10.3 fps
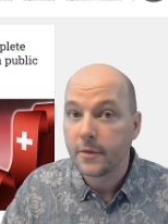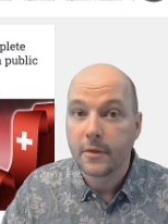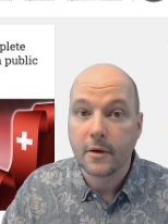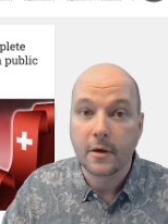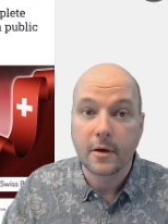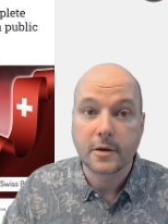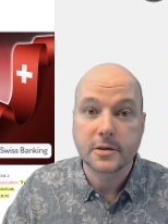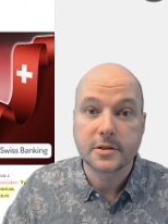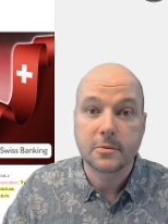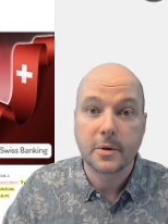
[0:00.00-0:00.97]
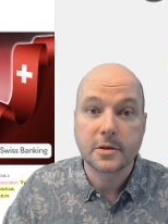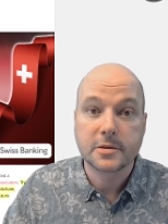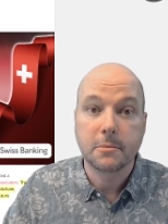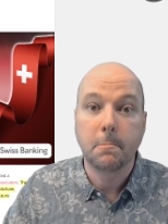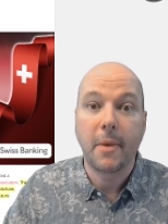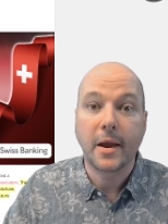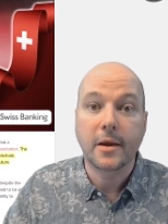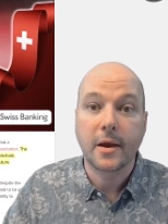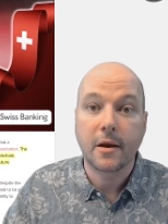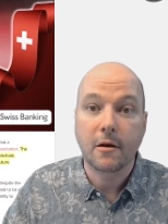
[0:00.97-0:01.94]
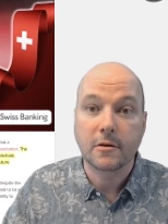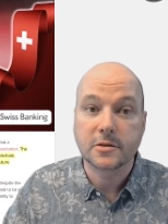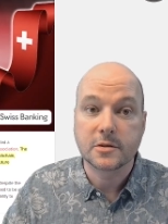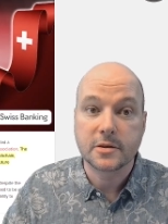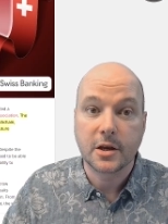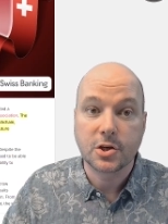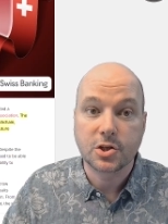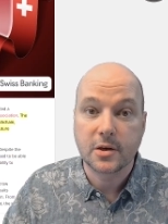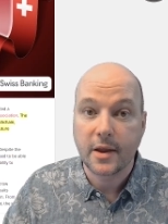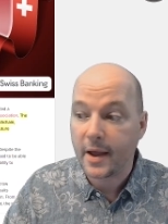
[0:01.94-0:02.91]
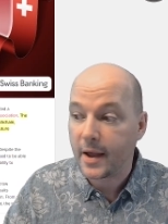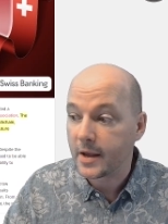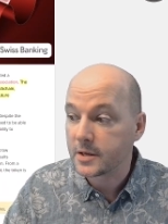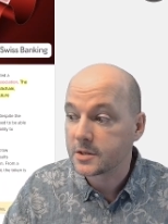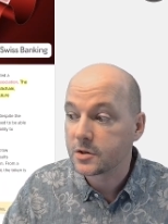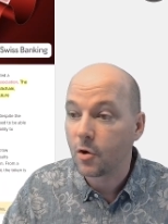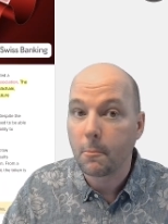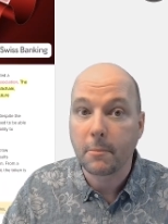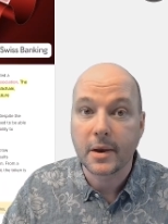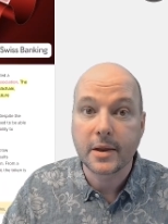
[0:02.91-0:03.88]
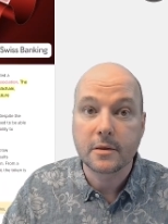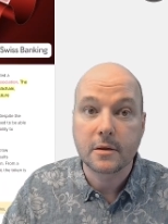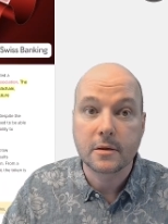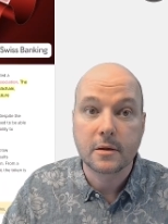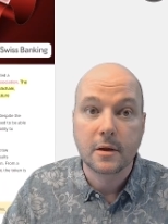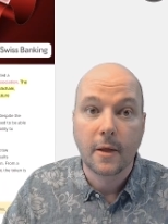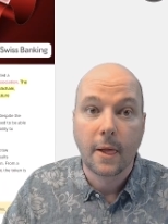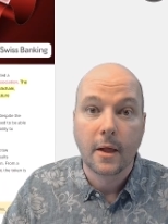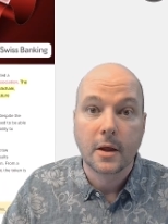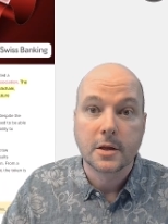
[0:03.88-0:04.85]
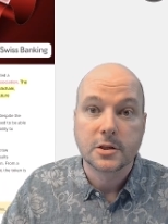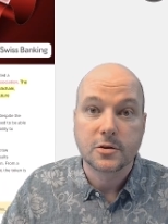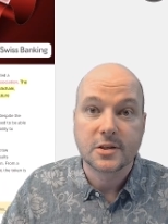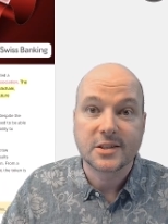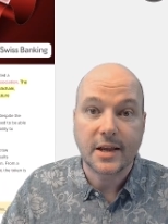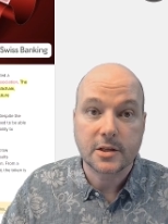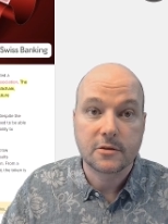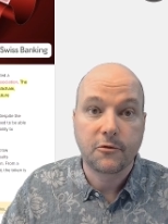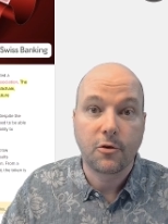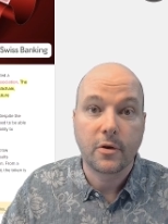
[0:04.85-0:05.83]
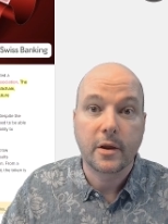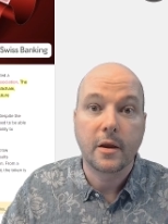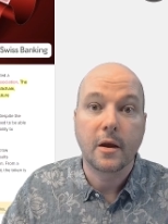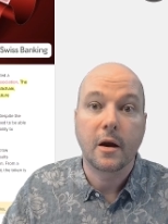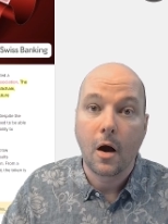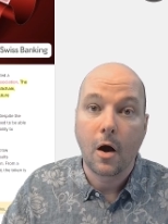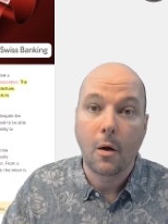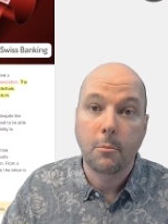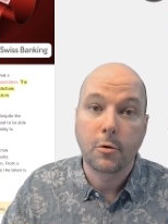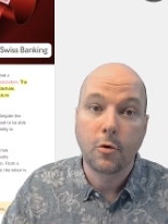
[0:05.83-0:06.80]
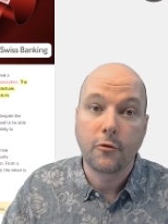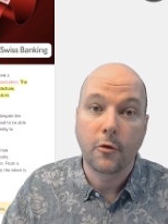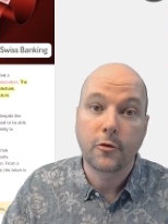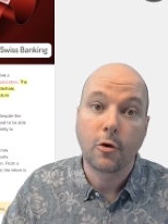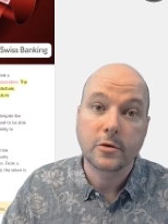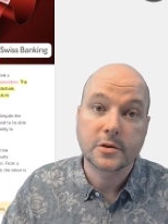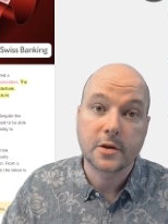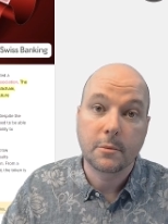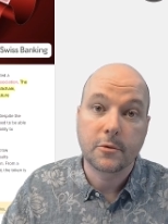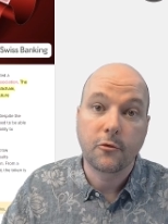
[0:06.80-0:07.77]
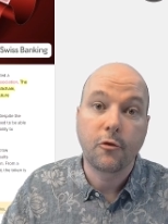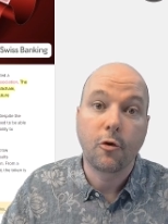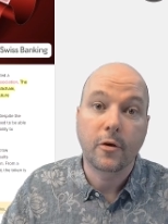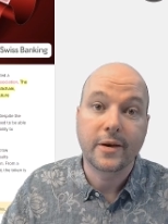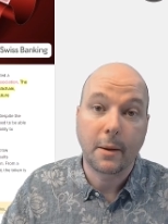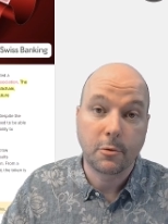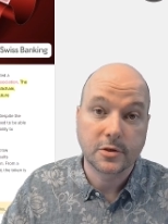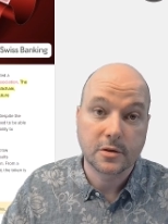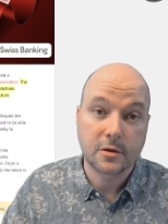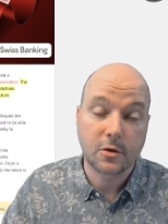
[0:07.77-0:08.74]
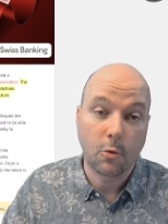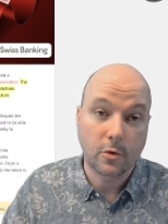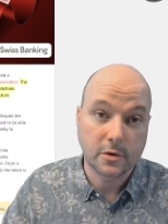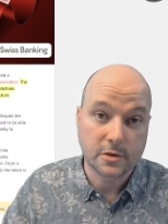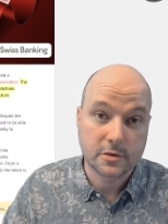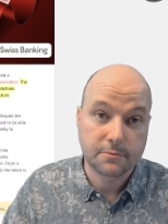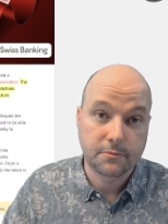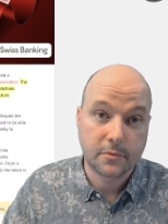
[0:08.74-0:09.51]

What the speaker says: The Swiss Banking Association has completed successfully a proof of concept for deposit tokens.